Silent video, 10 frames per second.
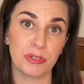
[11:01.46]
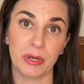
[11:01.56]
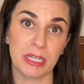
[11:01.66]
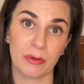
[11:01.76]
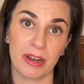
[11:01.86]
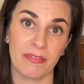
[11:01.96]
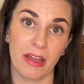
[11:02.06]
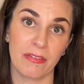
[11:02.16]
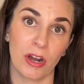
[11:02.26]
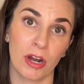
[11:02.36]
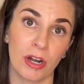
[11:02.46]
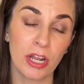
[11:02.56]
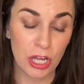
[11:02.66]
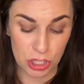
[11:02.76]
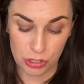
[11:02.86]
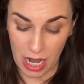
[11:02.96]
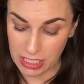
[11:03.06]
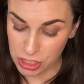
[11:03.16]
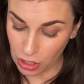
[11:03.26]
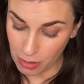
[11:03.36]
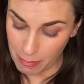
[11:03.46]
2025 card, try to start